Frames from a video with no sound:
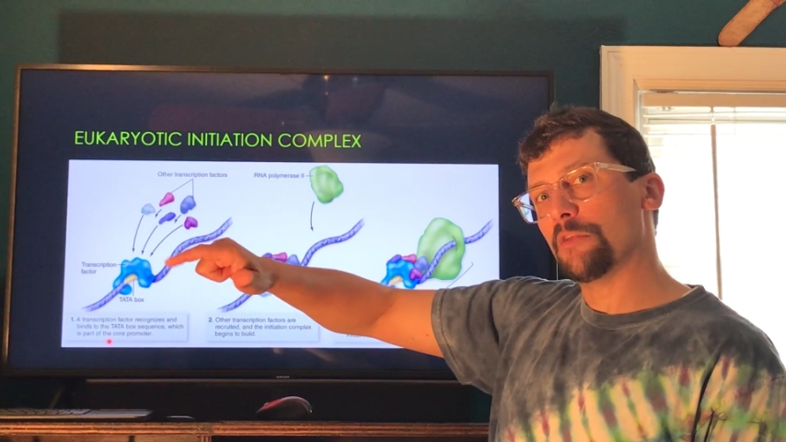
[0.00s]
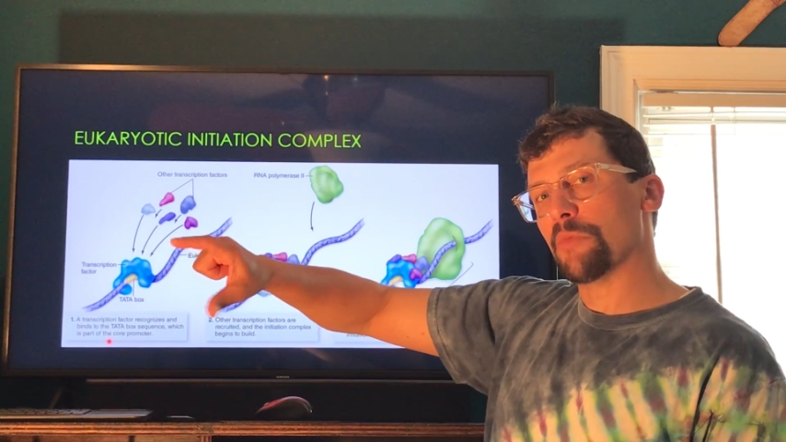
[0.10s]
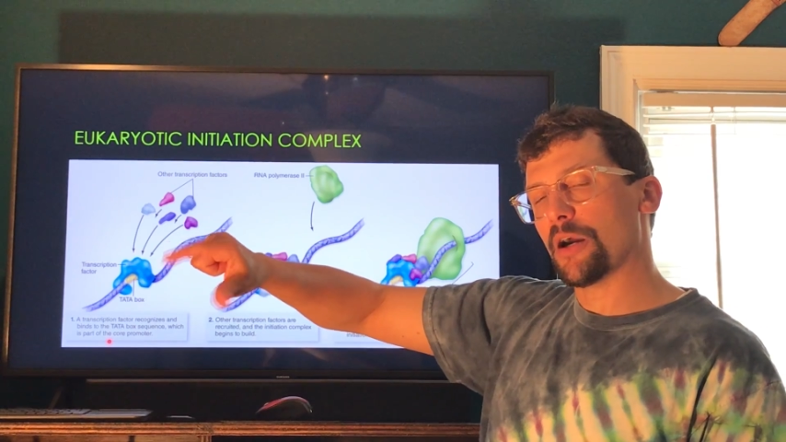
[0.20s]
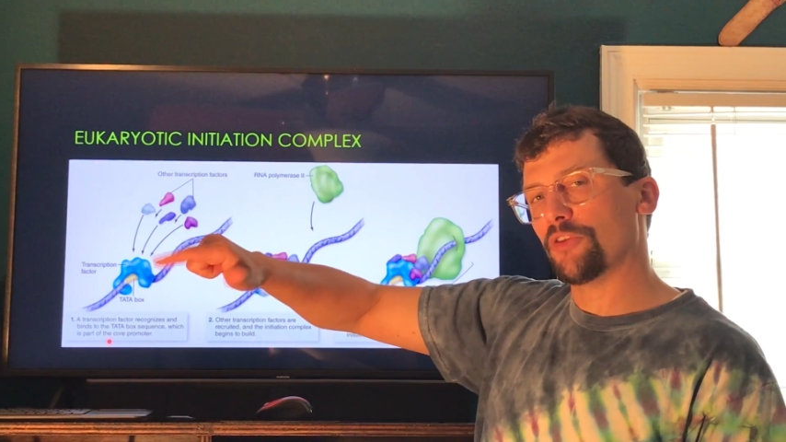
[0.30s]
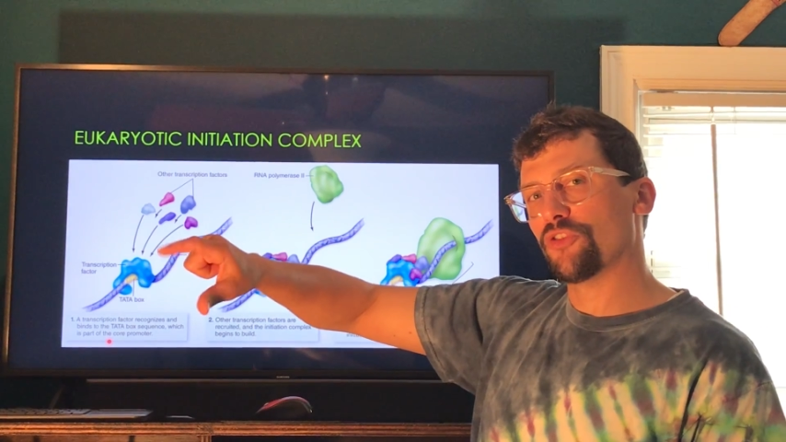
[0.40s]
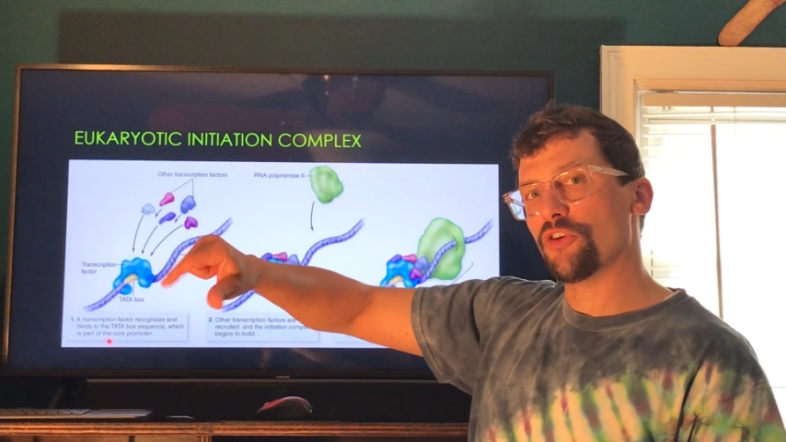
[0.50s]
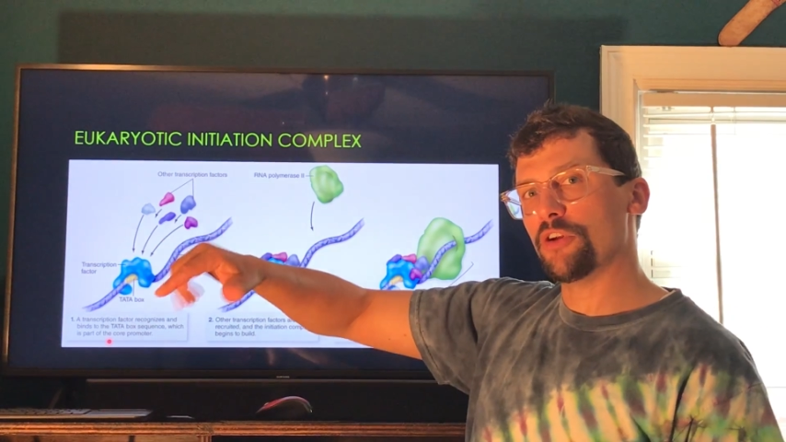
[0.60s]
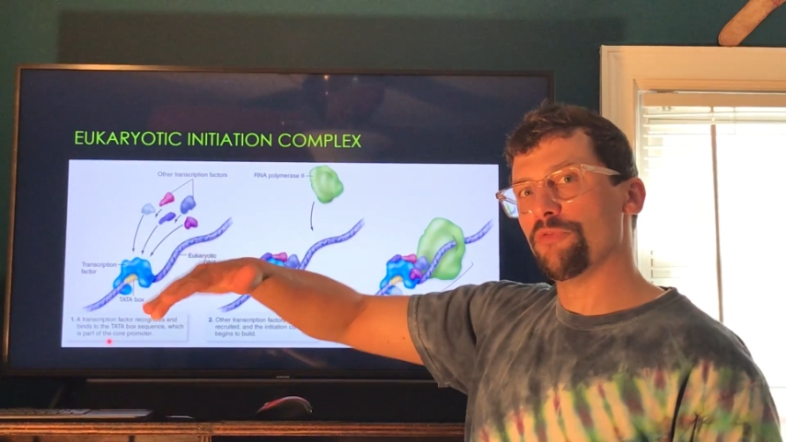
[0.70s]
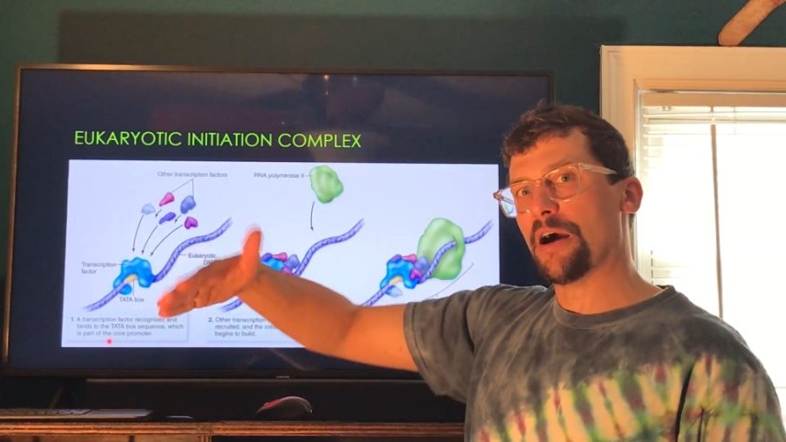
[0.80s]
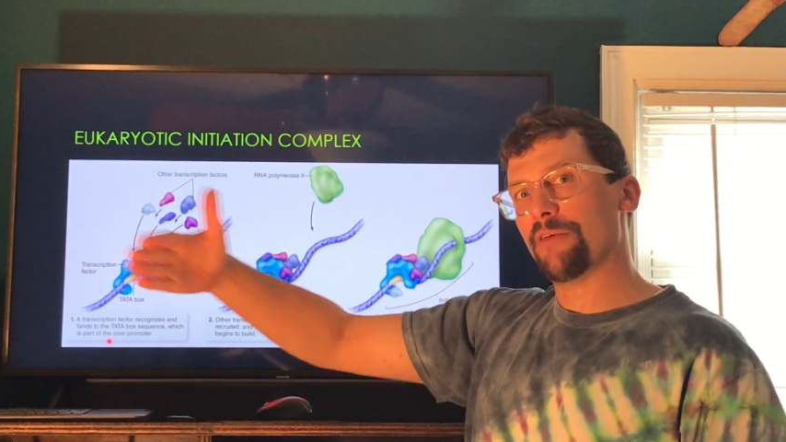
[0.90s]
and
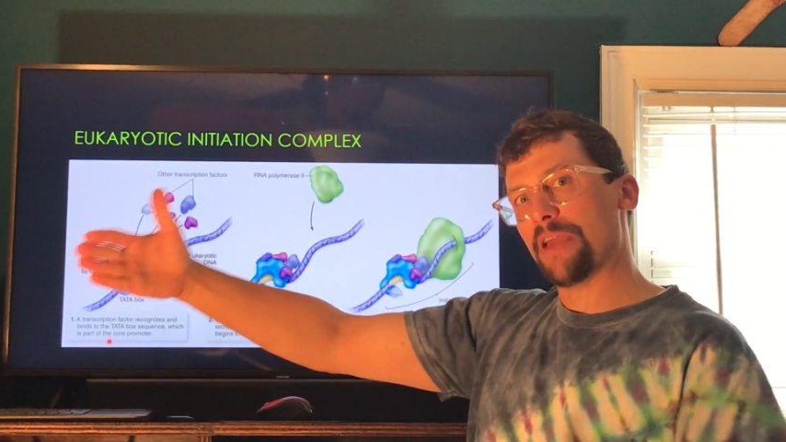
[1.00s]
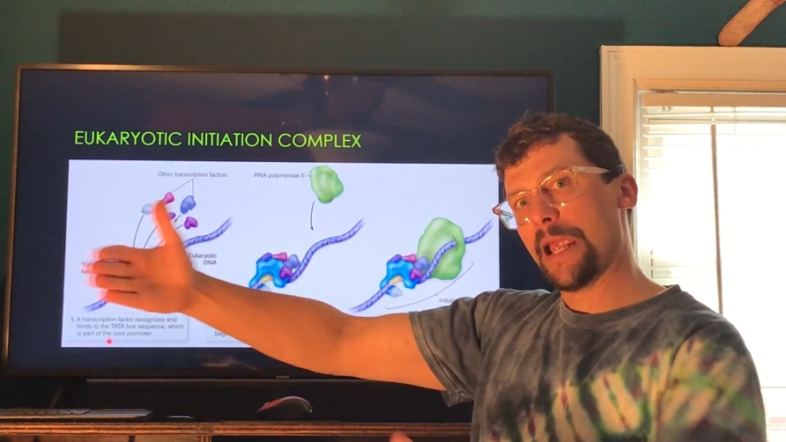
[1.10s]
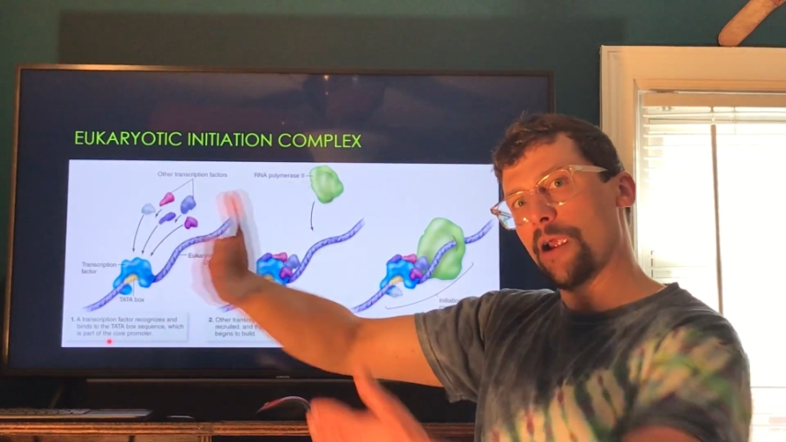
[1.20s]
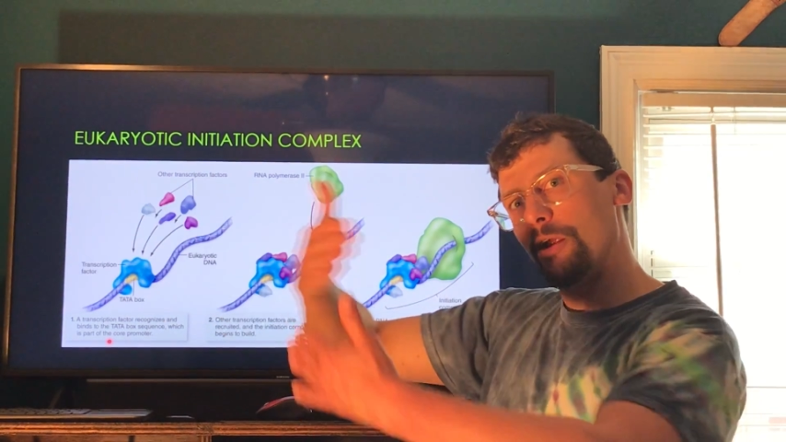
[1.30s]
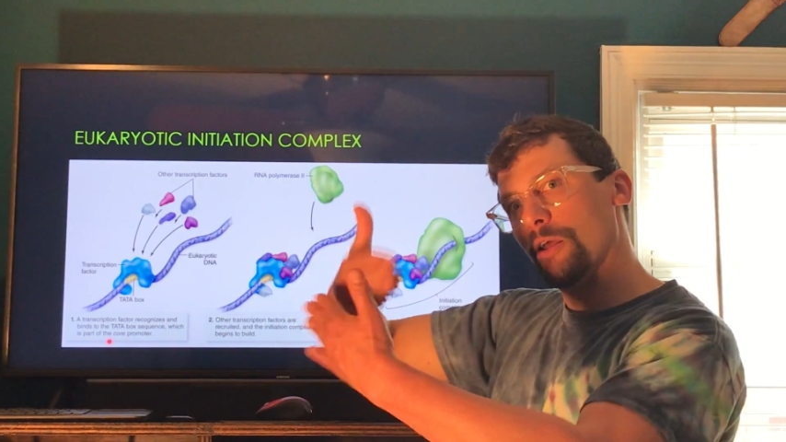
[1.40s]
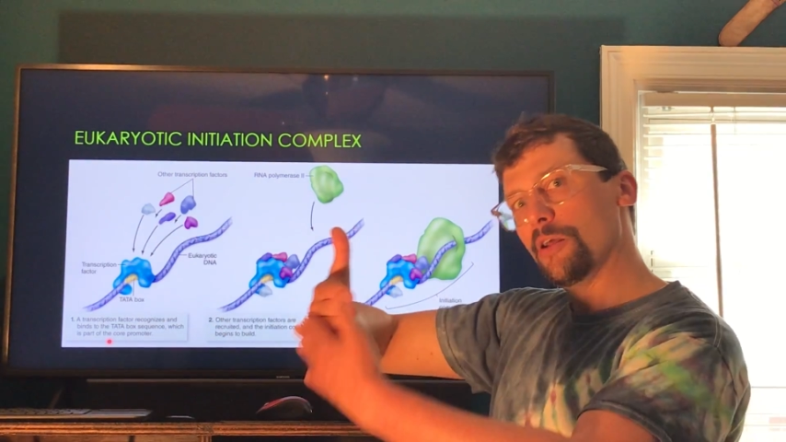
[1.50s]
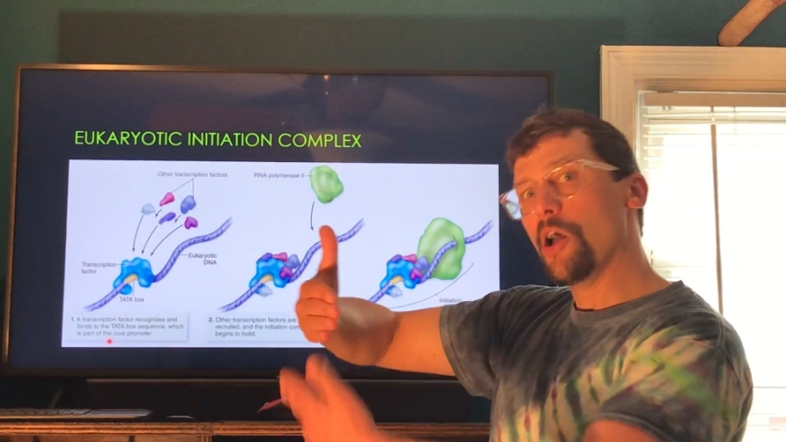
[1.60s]
-35 area